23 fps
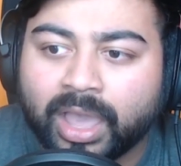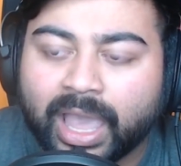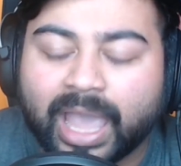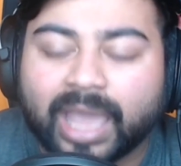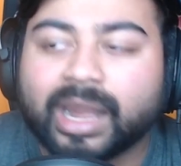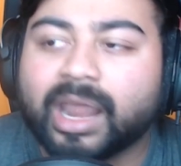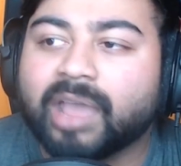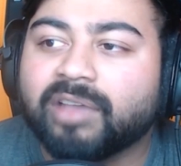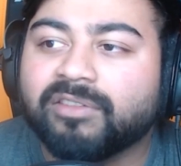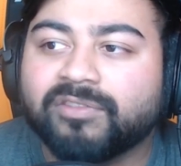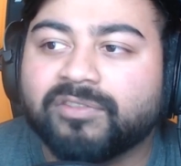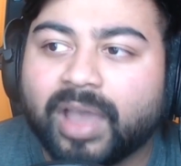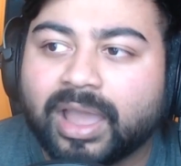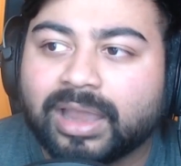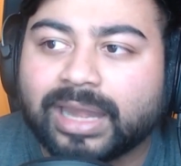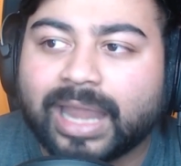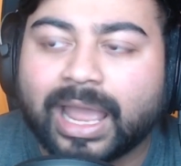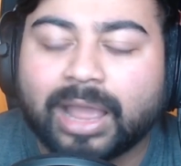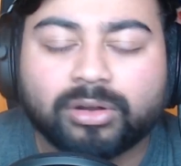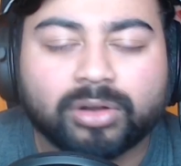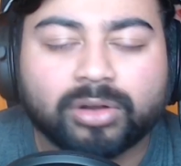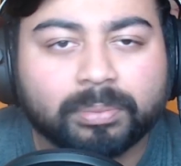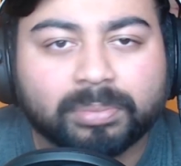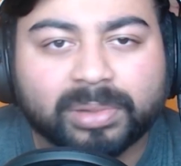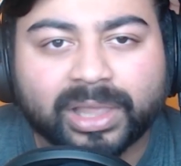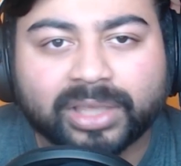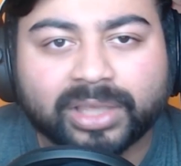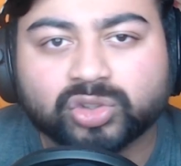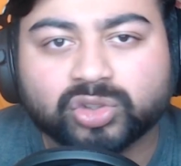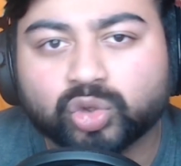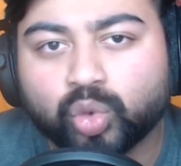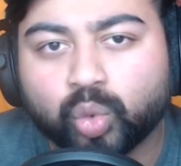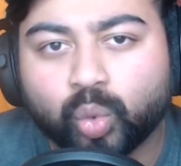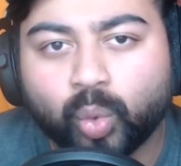And I find out a
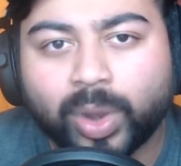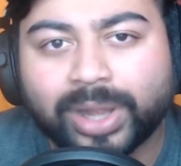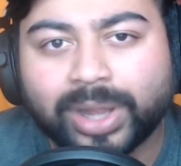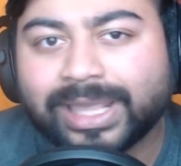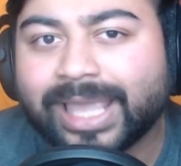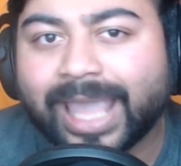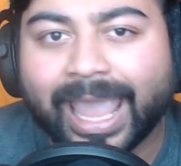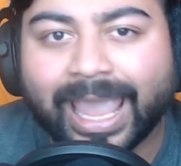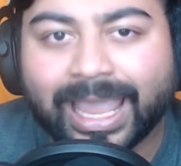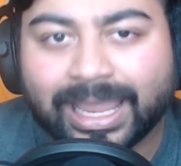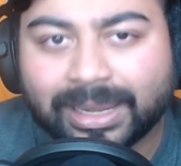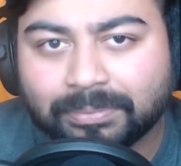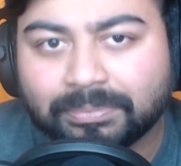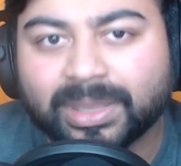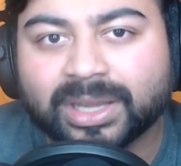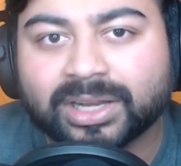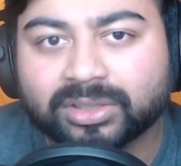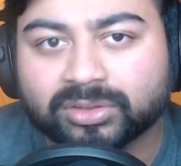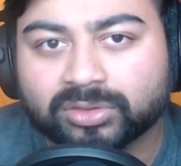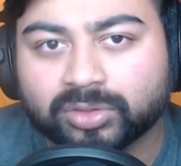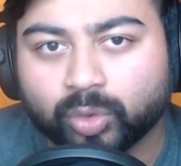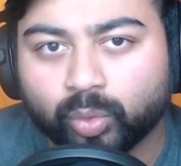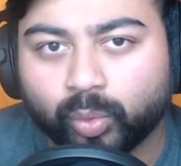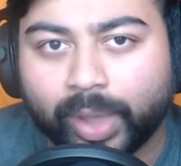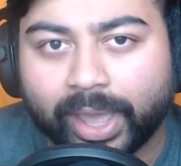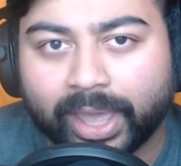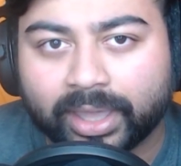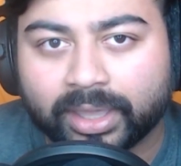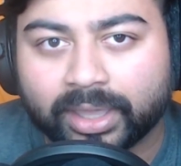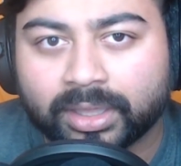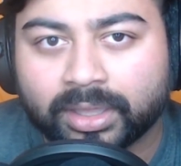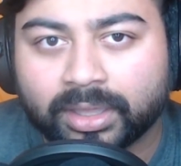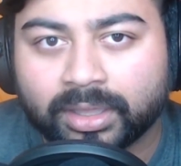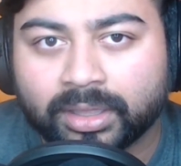place 28 minutes
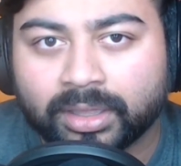away